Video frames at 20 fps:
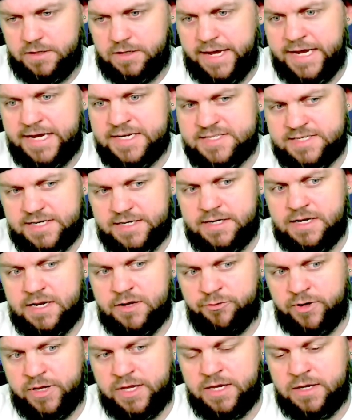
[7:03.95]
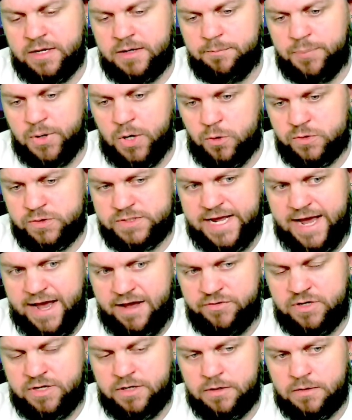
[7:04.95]
a significant
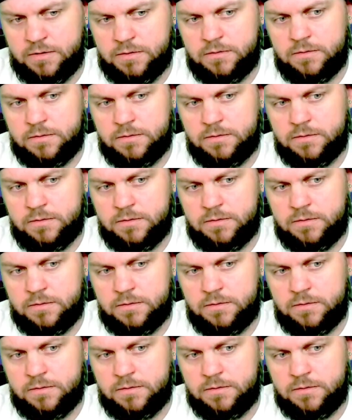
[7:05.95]
post-Bitcoin